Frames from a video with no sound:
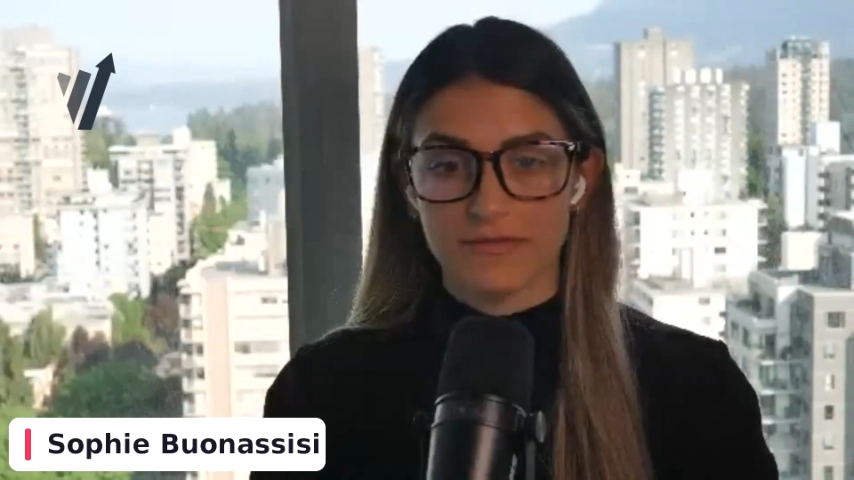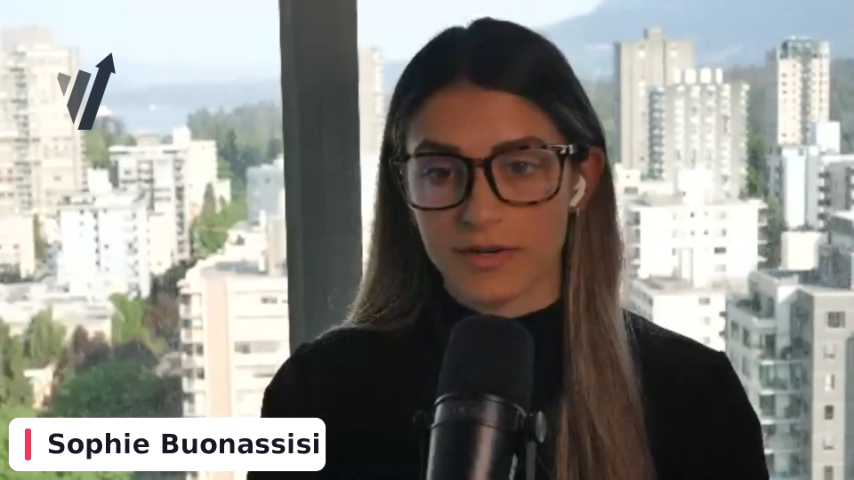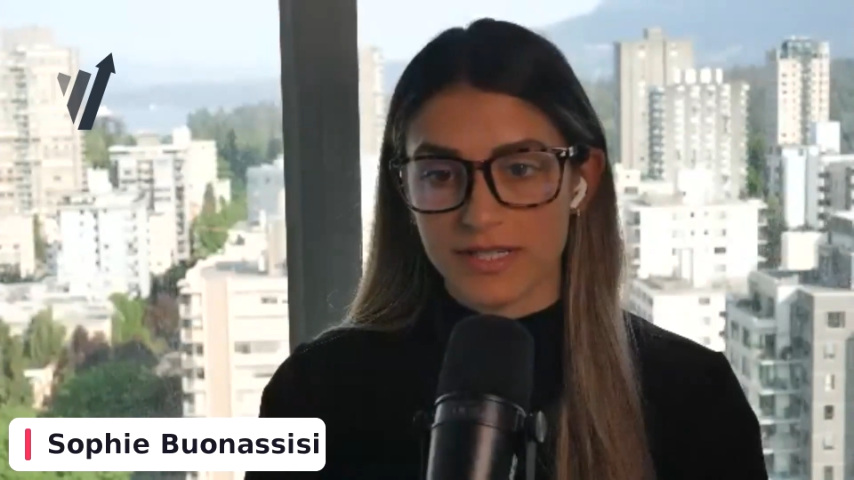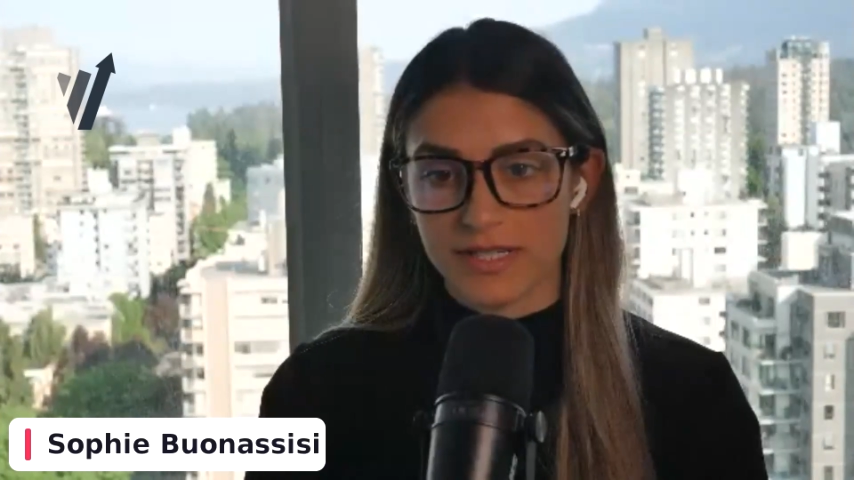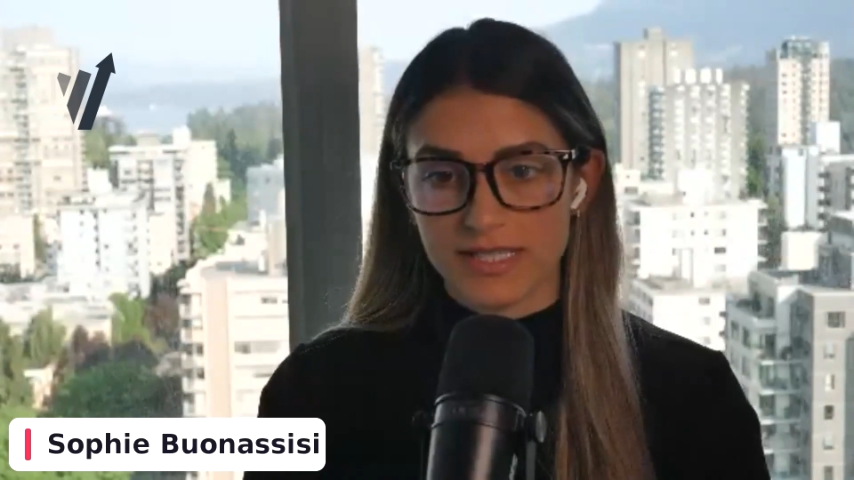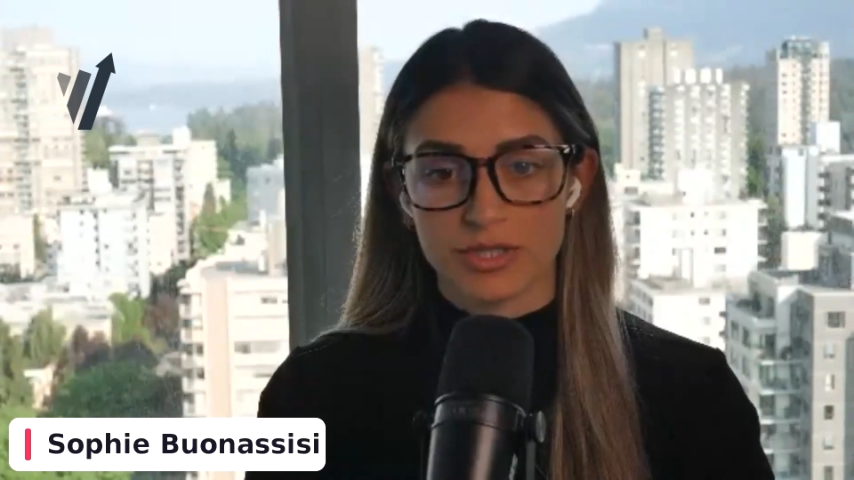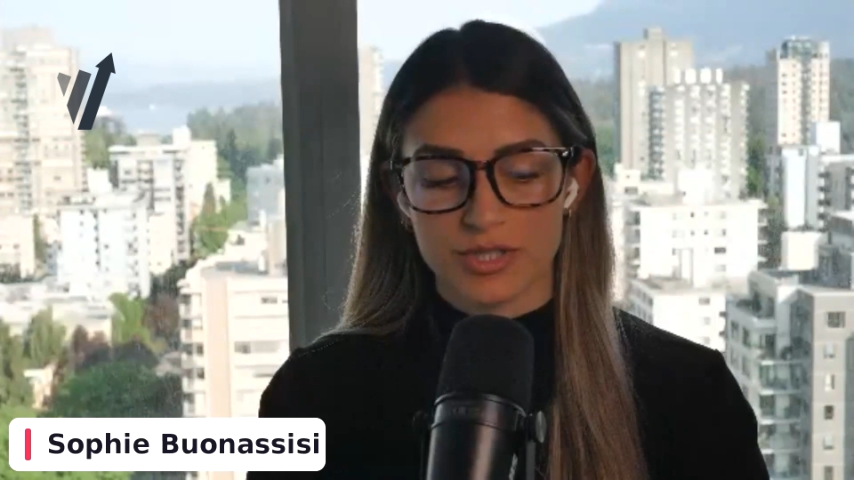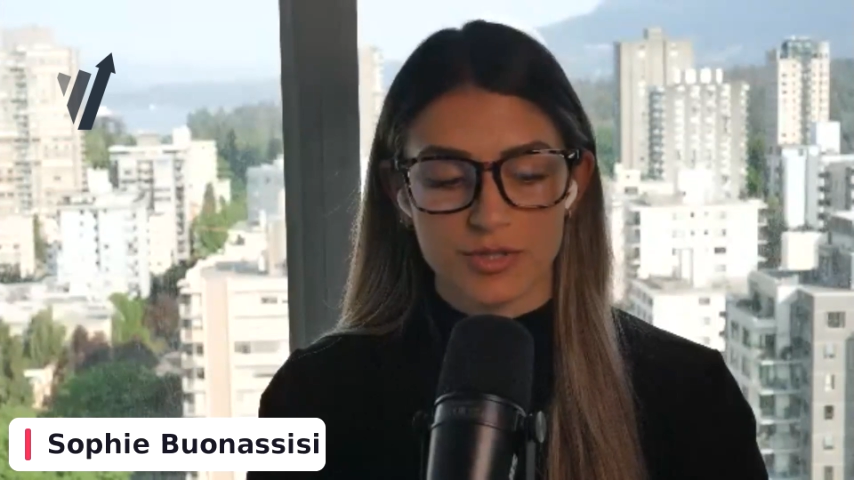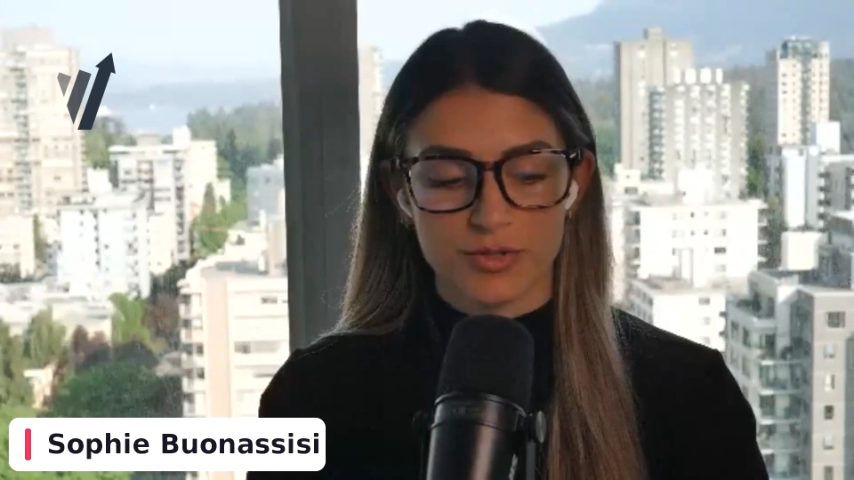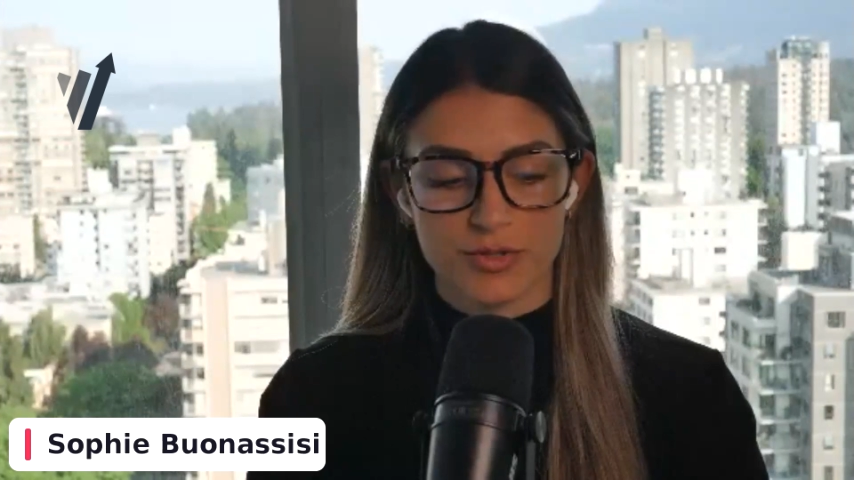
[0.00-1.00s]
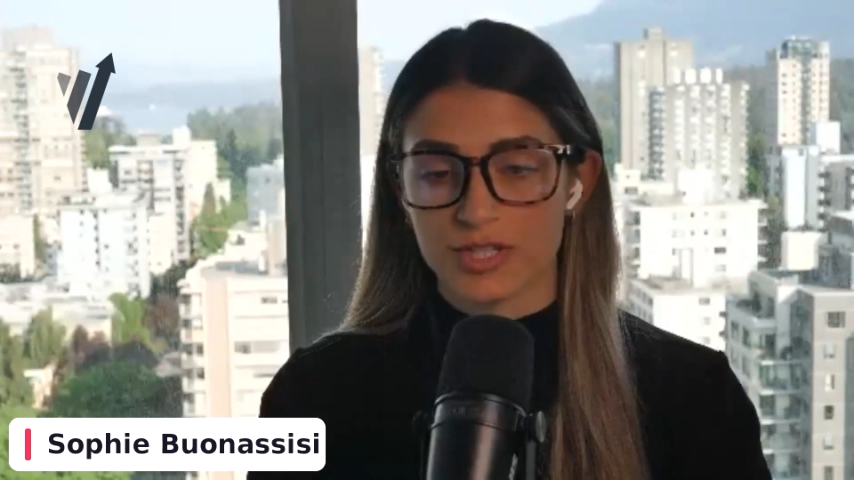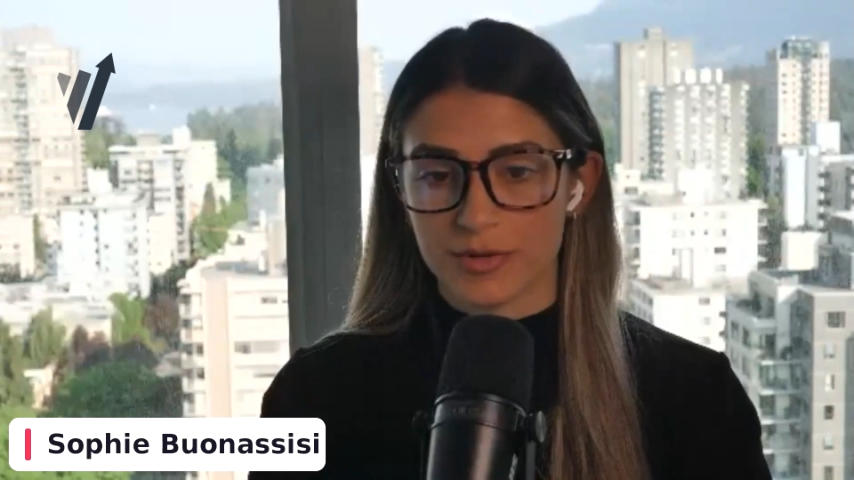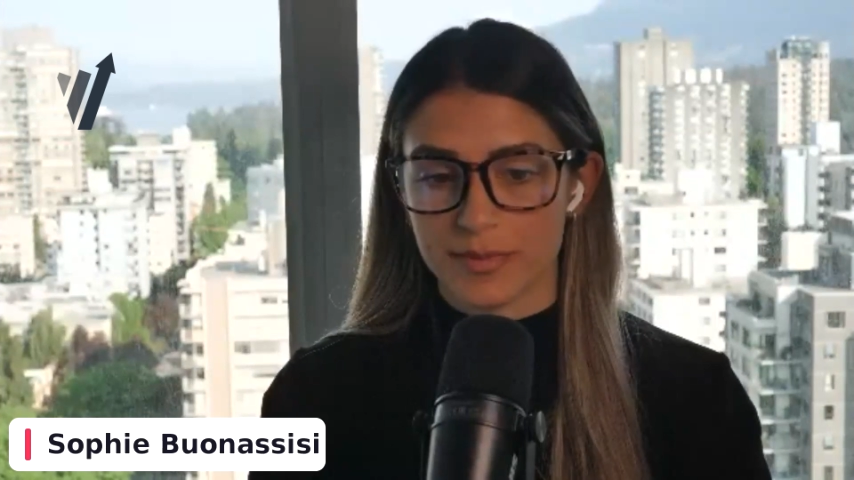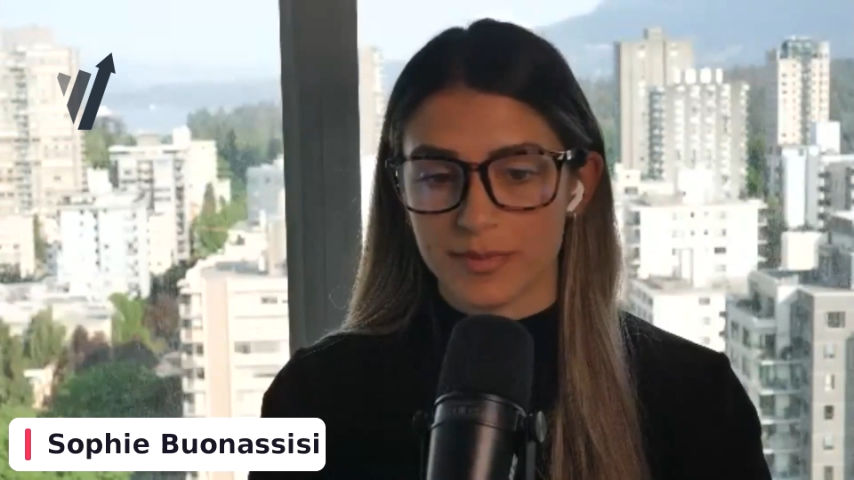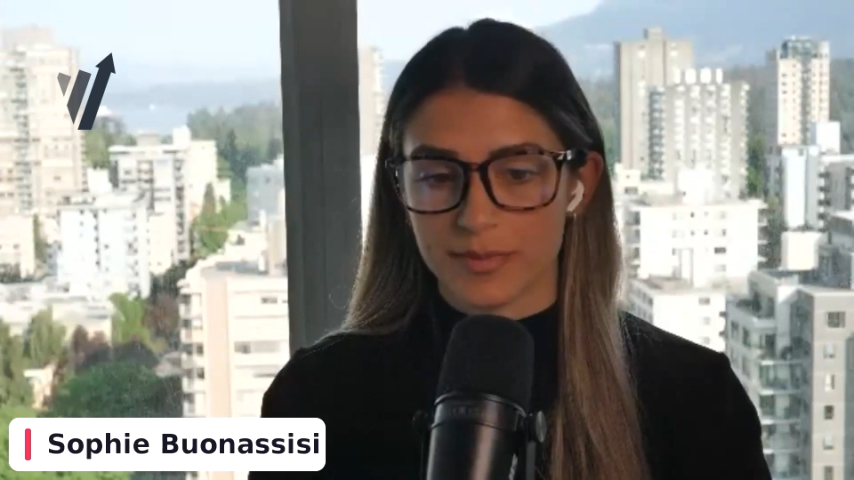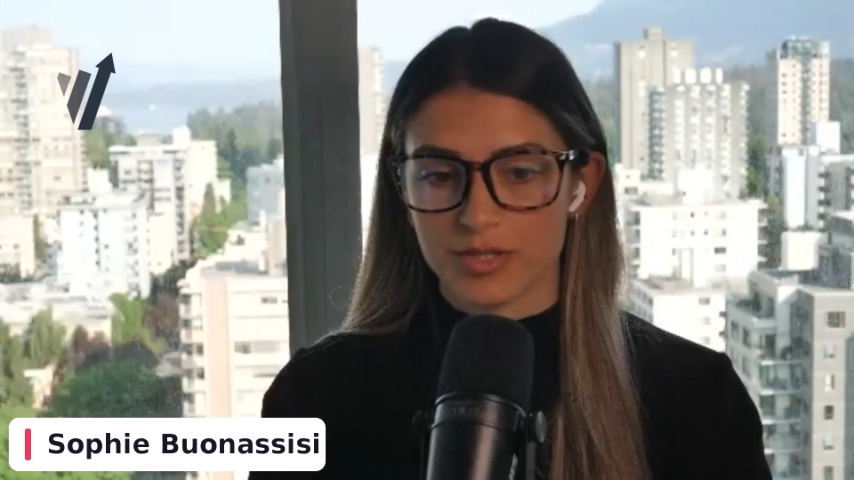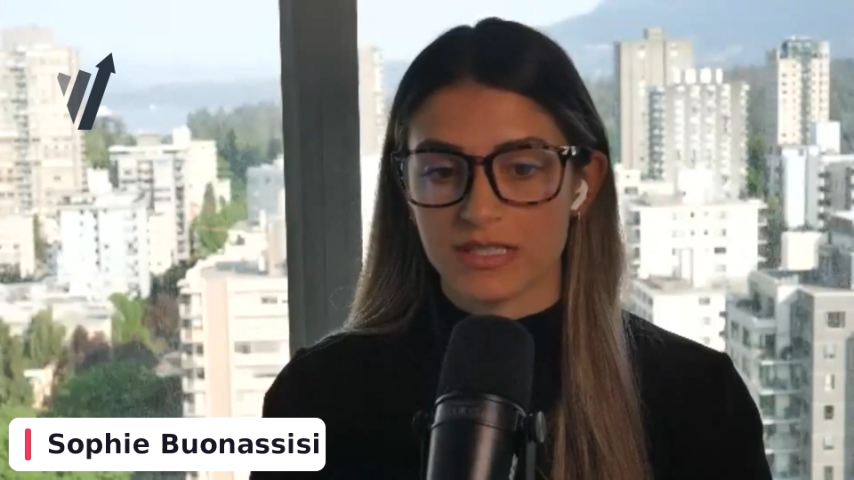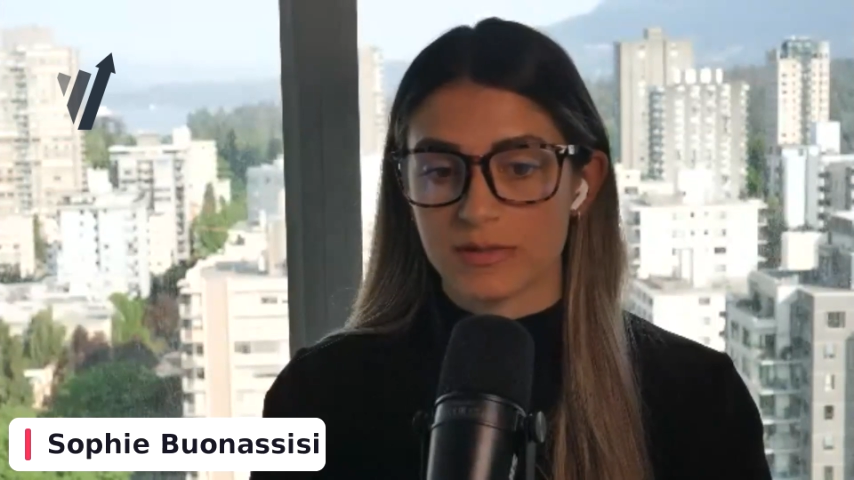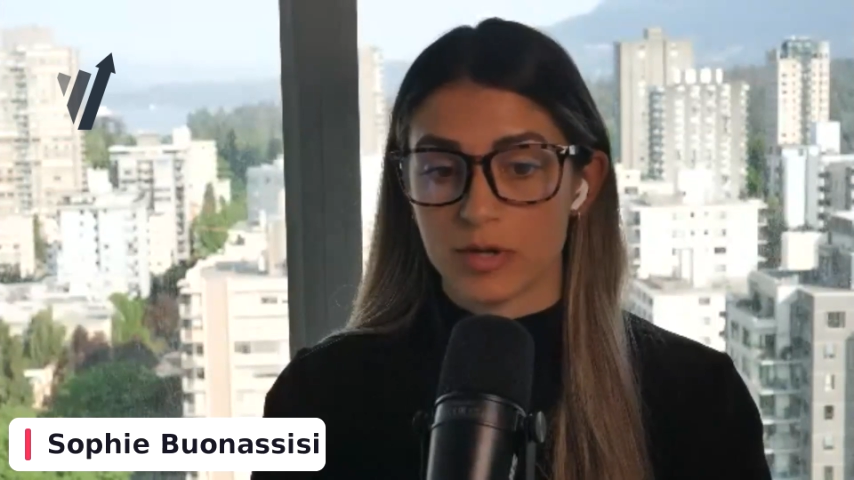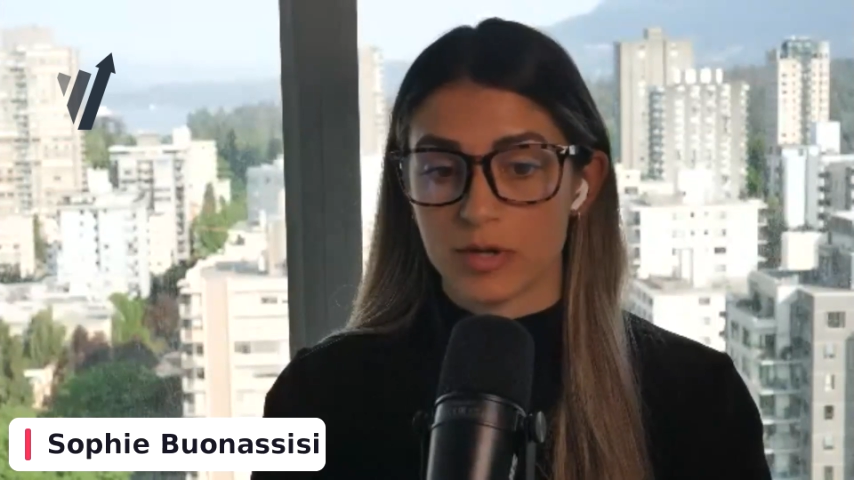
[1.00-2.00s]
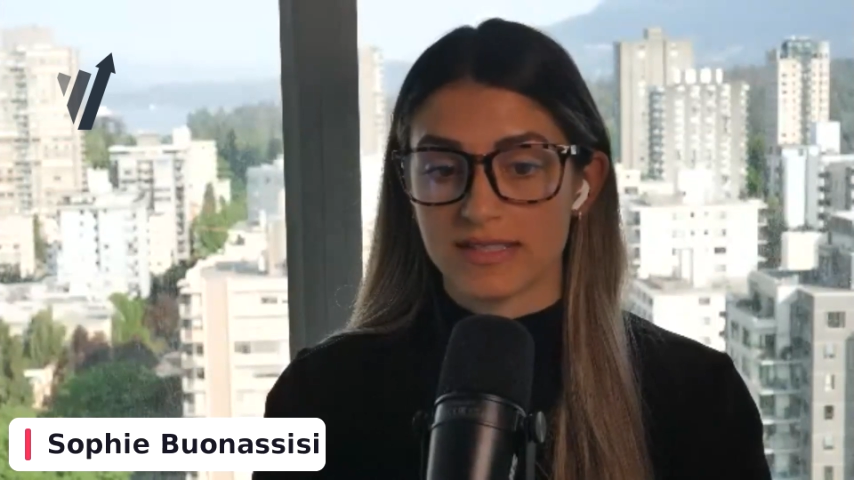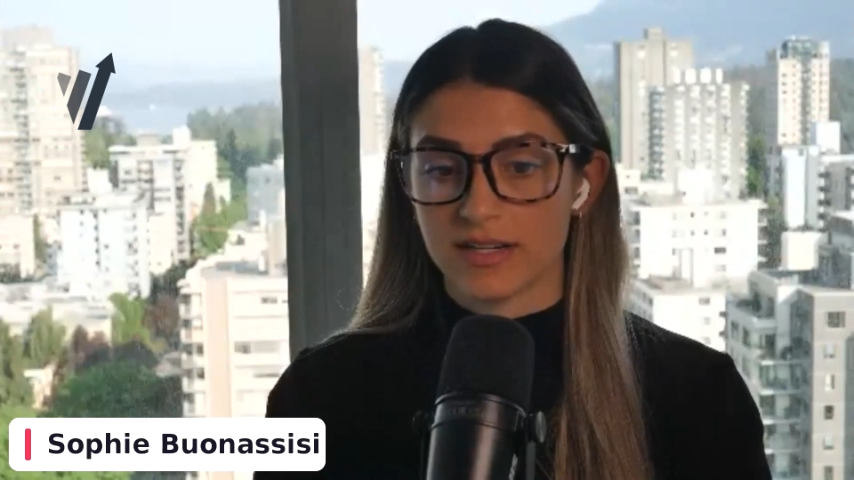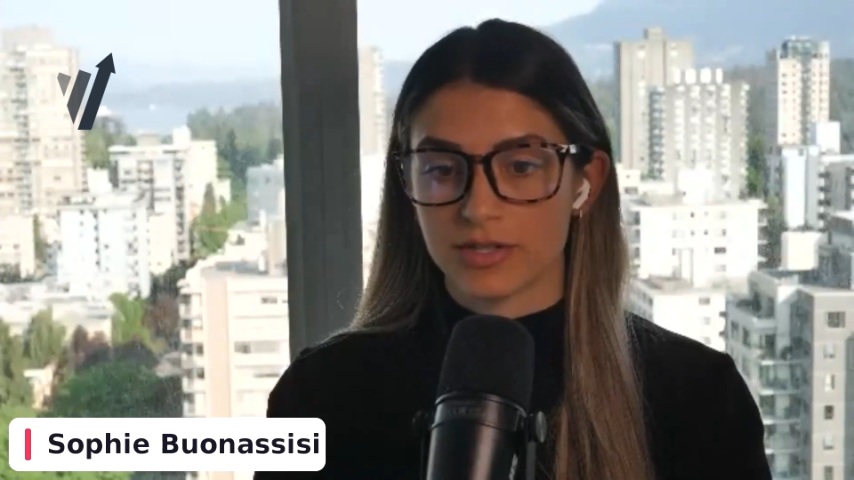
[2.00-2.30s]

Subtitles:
very similar to what Jeremy just expressed there,